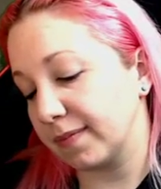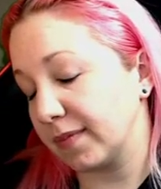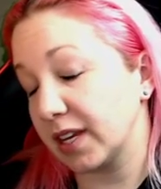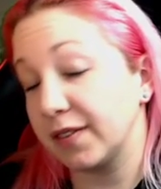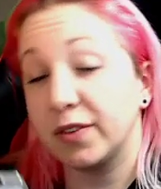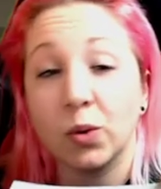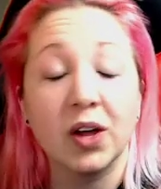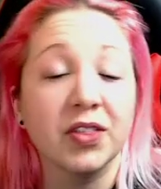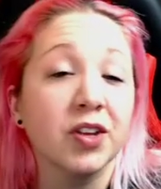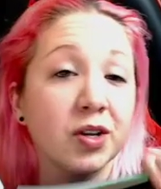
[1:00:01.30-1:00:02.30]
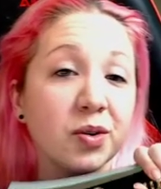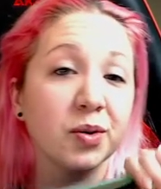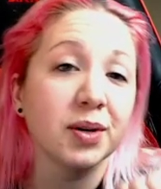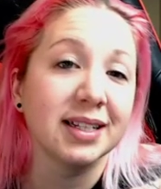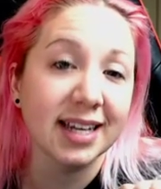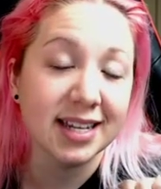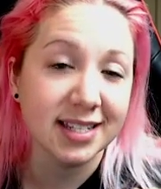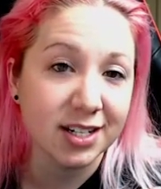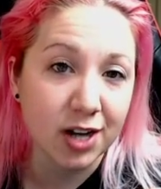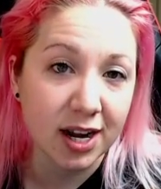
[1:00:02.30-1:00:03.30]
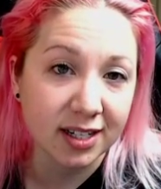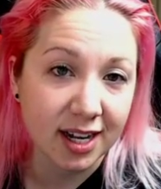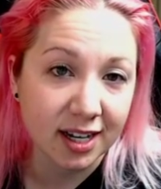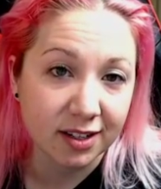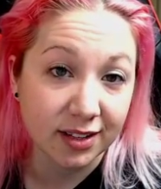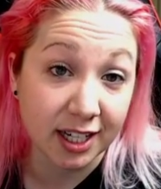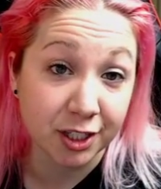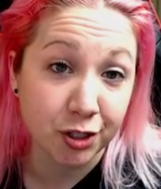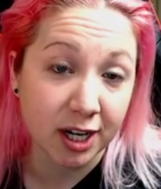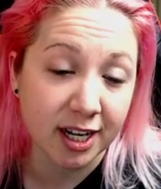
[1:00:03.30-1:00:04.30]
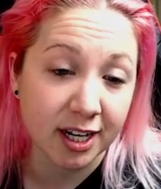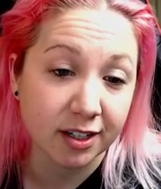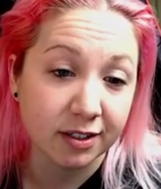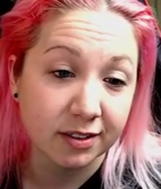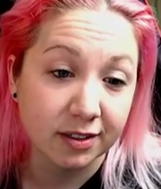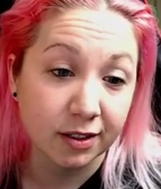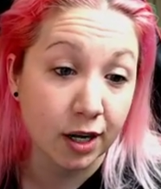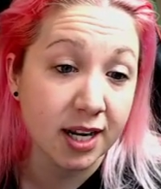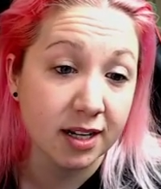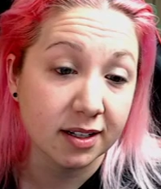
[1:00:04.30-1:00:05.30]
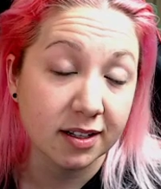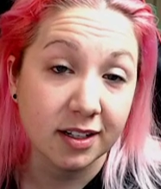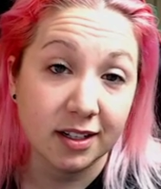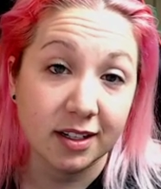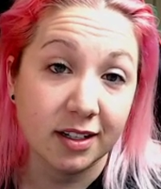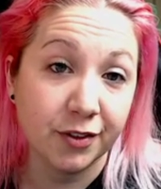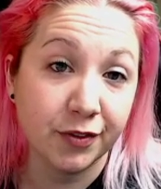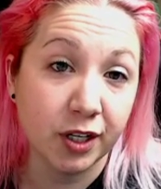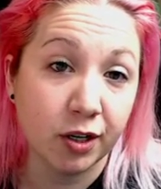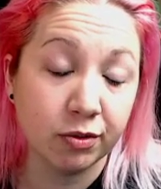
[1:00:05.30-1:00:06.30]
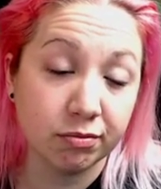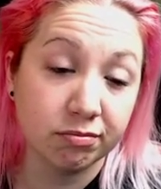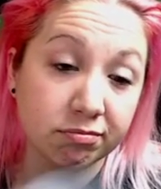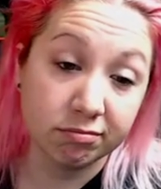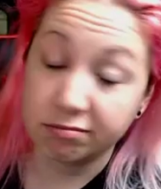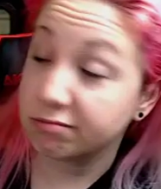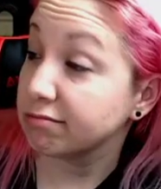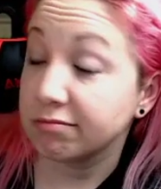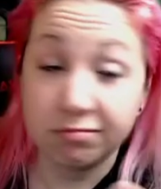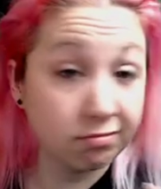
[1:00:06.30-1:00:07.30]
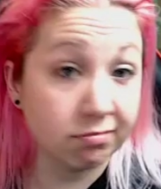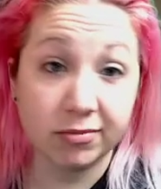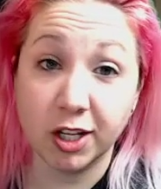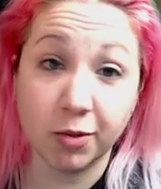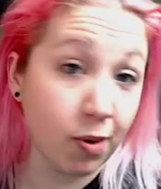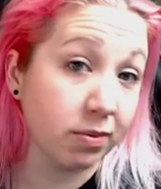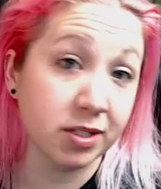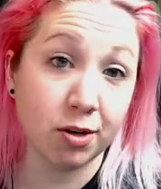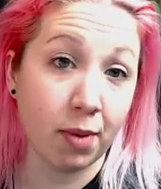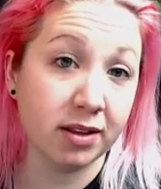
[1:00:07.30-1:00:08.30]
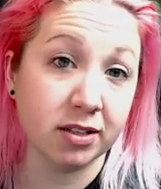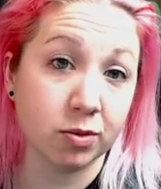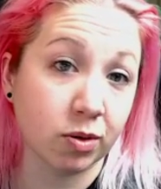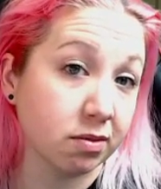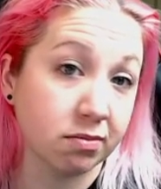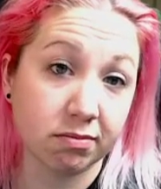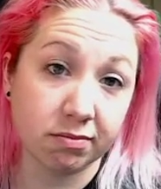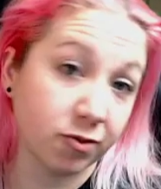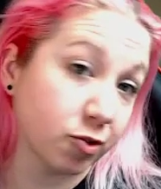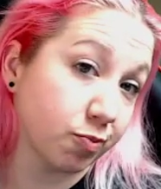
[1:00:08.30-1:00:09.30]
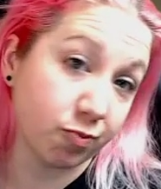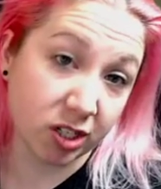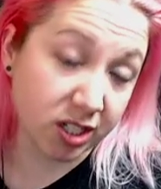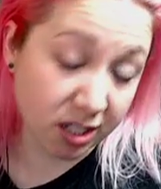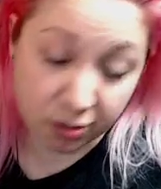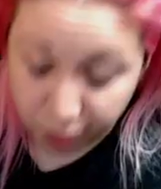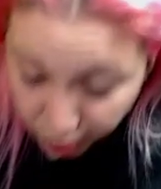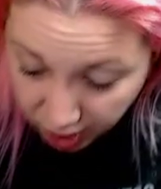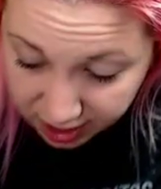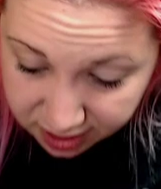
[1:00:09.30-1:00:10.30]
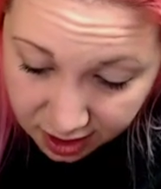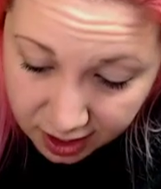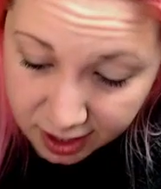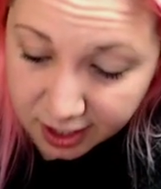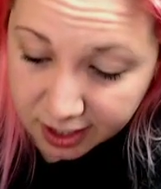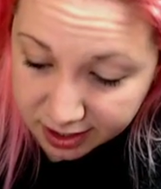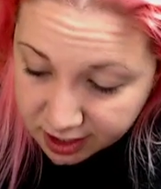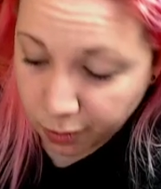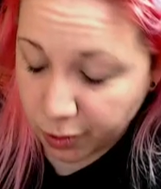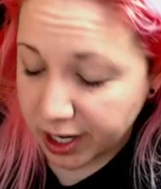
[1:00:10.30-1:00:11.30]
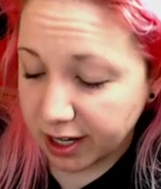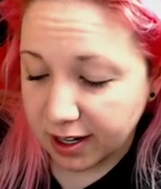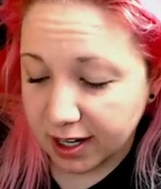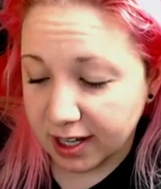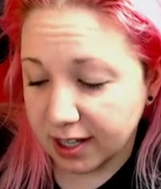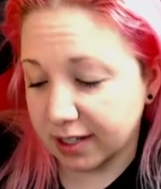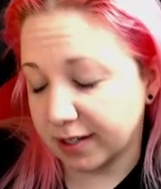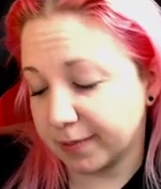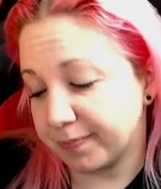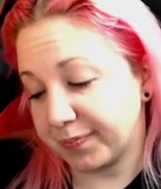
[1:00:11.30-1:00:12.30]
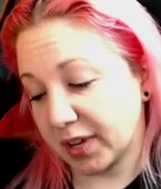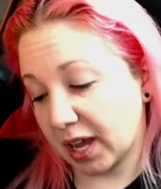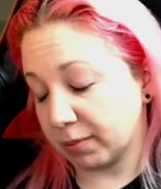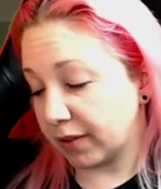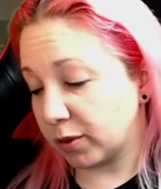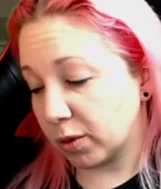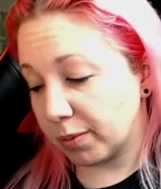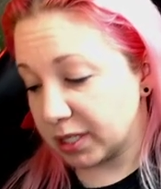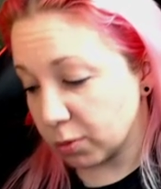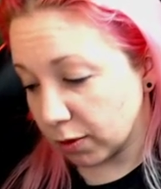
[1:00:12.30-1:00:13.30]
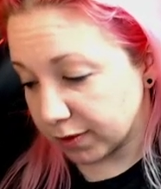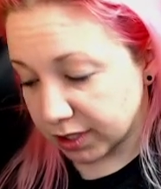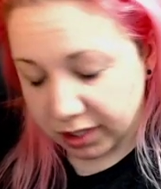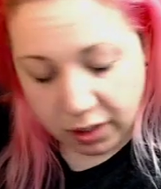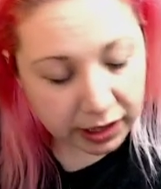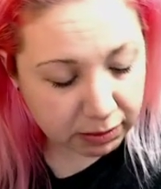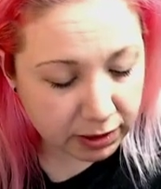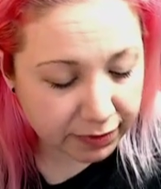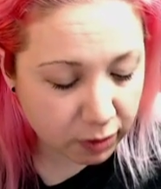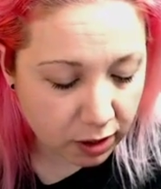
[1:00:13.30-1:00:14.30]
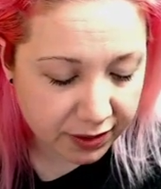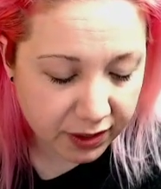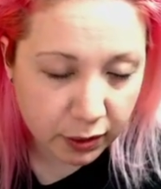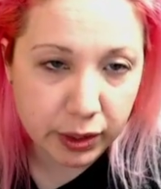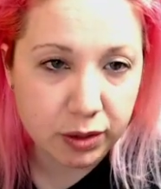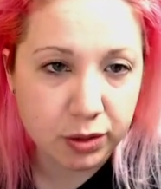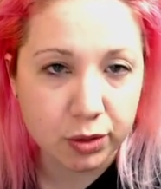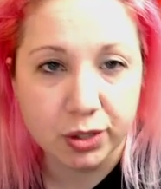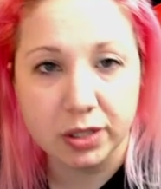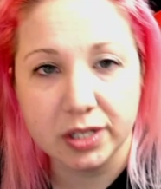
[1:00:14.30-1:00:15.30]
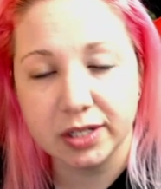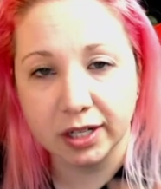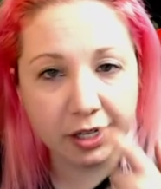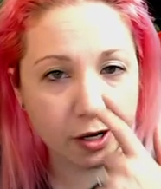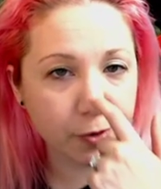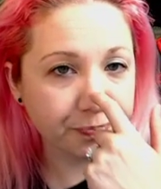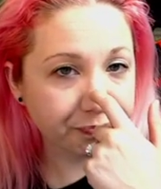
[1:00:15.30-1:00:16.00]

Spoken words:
If you want the new Legacy Dragon Dagger, Lightning Dragon Dagger, great. If you don't, you can probably still buy this one for retail price somewhere. I'm loving where Beast Morphers is going. I'm loving where I think Ryusoulger is going to go.